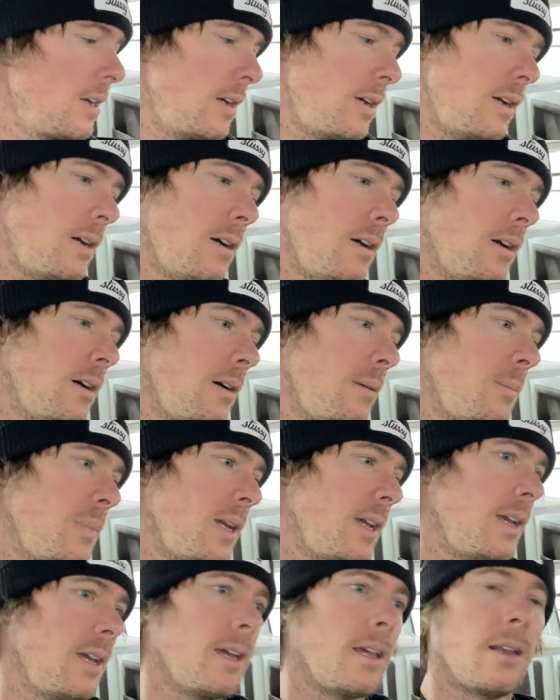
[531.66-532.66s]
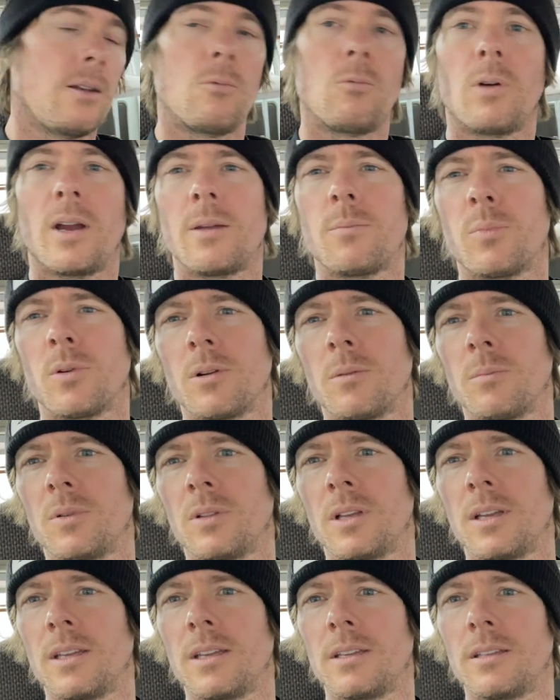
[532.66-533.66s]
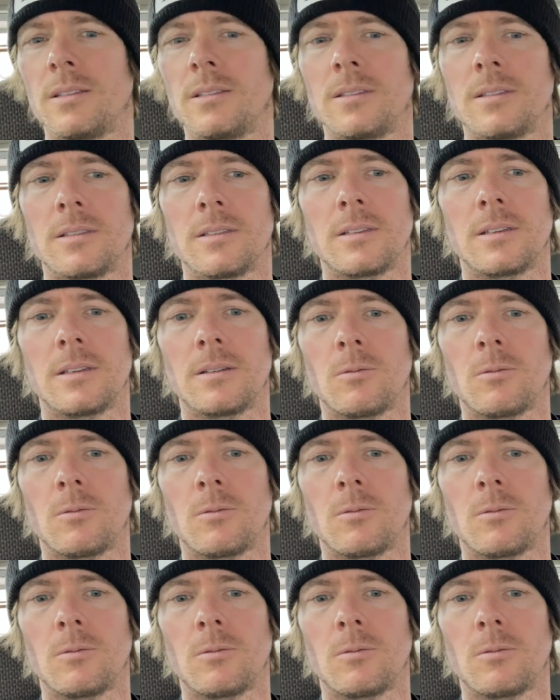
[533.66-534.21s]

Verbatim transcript: um, and wiper blades,